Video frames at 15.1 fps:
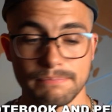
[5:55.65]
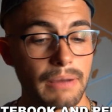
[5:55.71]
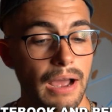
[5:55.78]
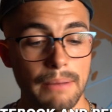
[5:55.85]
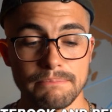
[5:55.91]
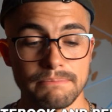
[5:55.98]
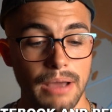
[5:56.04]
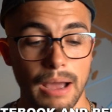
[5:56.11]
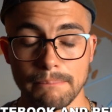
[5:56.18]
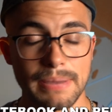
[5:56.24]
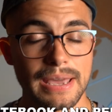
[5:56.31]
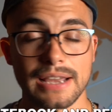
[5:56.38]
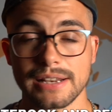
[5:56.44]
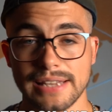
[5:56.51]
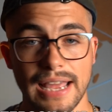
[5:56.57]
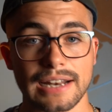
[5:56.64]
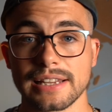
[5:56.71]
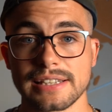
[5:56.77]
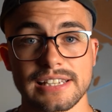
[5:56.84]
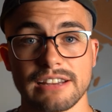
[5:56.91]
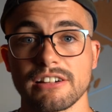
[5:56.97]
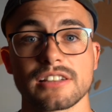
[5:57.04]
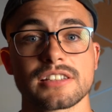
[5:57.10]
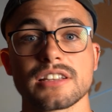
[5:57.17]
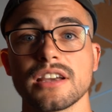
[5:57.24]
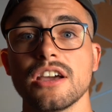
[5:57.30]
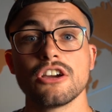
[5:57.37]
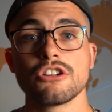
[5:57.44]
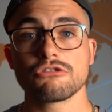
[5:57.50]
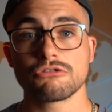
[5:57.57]
I'm being deadly serious.
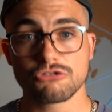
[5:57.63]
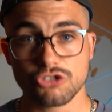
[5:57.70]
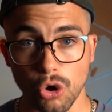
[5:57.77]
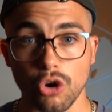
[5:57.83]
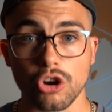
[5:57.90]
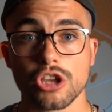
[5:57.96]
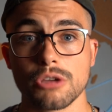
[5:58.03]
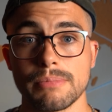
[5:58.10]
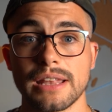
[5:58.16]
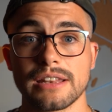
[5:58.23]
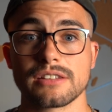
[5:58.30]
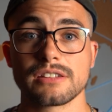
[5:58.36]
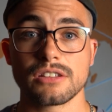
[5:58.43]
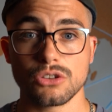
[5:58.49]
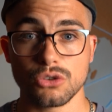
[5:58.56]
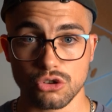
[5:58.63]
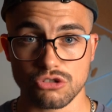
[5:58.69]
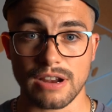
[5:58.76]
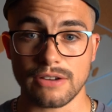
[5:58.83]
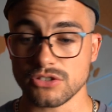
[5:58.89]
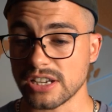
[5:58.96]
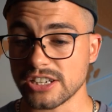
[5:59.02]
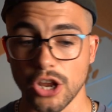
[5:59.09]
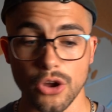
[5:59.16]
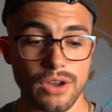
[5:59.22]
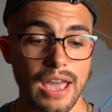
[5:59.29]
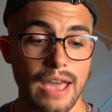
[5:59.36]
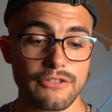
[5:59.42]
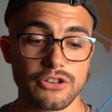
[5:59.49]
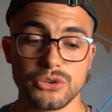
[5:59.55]
Document your travels. I don't
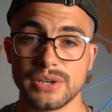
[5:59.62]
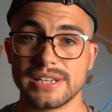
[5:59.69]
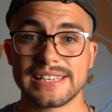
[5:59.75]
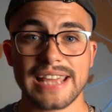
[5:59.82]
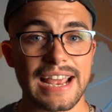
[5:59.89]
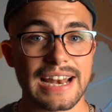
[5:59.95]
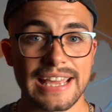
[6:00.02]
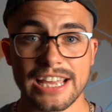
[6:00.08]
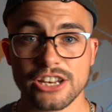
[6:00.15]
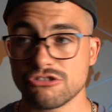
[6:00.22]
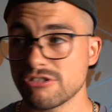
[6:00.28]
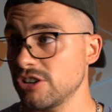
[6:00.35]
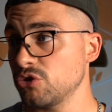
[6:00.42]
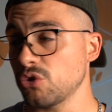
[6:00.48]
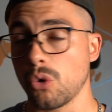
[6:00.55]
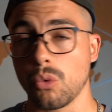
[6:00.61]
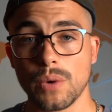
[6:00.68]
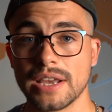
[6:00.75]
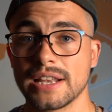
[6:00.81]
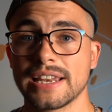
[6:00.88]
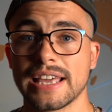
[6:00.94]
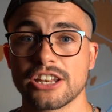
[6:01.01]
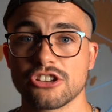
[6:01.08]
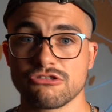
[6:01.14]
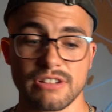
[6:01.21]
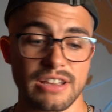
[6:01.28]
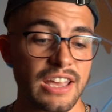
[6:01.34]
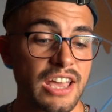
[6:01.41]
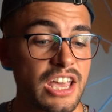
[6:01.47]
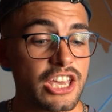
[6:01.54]
care if you do a daily entry, you do a weekly
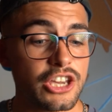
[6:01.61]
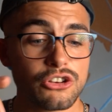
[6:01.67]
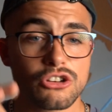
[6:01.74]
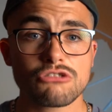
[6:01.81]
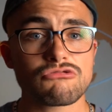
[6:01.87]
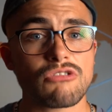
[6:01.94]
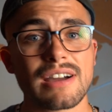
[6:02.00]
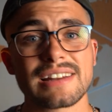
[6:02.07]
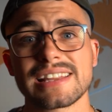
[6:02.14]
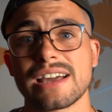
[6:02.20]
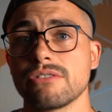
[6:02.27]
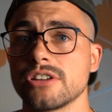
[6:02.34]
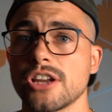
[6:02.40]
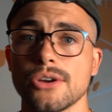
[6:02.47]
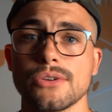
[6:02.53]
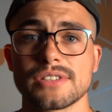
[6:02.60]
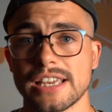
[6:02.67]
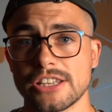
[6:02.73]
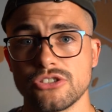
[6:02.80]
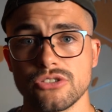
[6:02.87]
entry, you just write down notes as